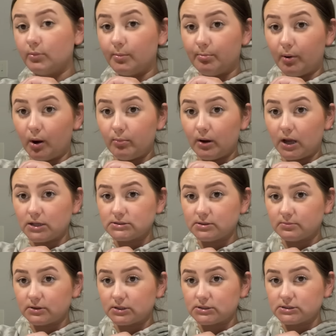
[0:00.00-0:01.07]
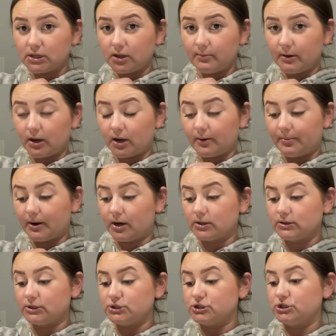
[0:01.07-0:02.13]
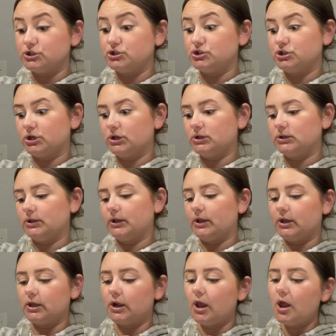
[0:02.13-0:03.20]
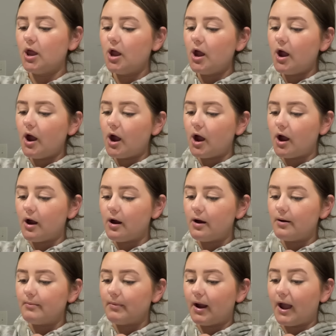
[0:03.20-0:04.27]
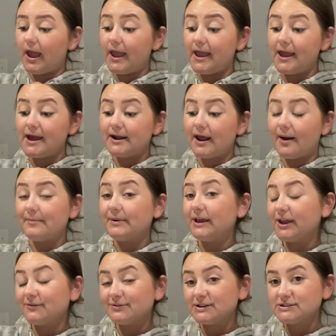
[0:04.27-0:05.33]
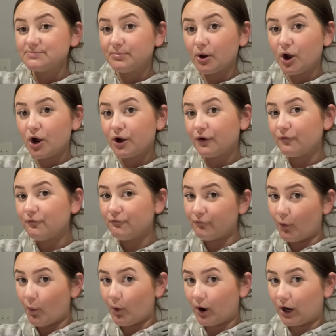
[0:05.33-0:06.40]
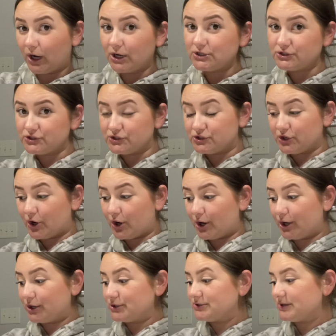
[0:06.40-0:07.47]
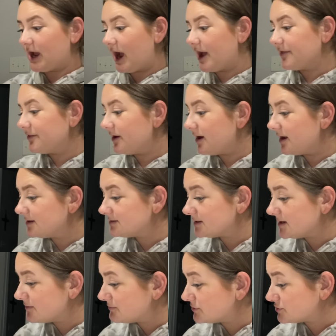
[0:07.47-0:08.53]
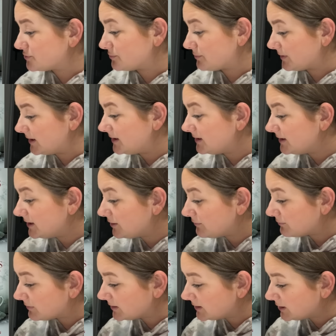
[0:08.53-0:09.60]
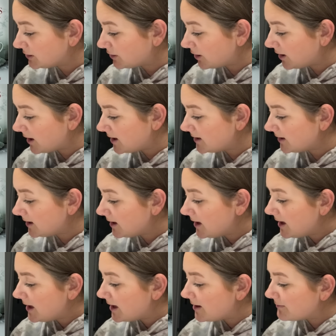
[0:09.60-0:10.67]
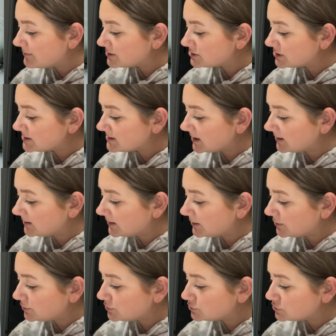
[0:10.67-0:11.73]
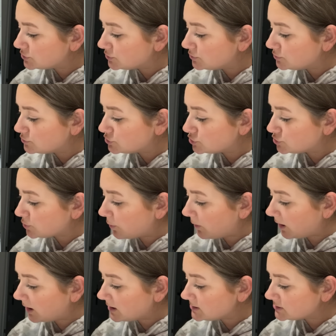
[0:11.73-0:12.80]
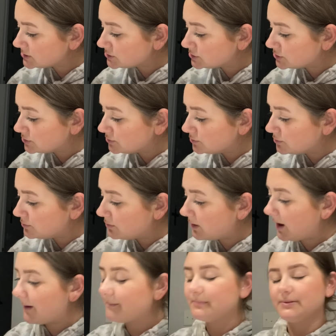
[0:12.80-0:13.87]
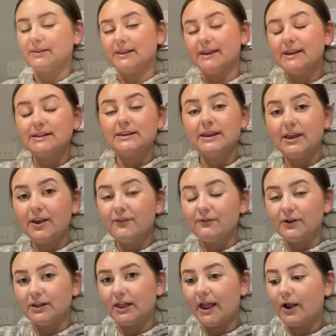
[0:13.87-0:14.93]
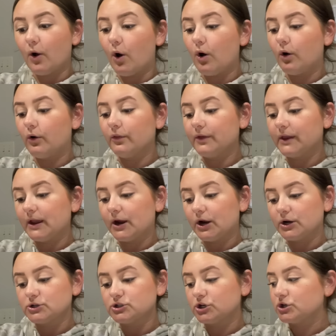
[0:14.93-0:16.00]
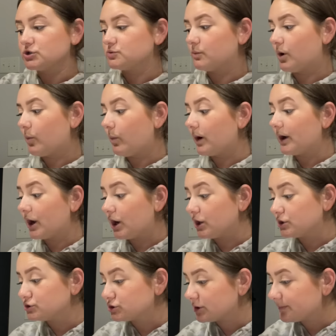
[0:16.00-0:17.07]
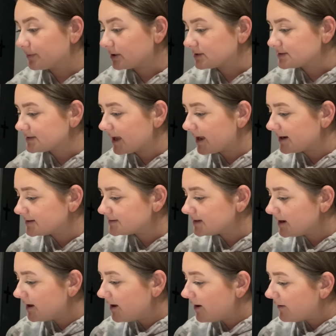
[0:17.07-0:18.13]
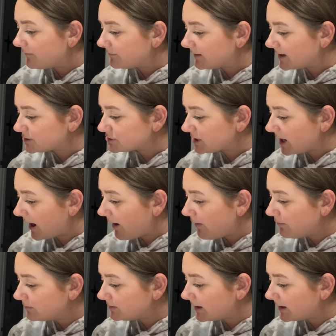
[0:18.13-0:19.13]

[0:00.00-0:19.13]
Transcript: Boba has something to say about it. Apparently she's jingling. And I'm gonna give this book 4 stars. I thought it was really, really good. it was just a little too short to completely feel like all the characters were 100% fleshed out.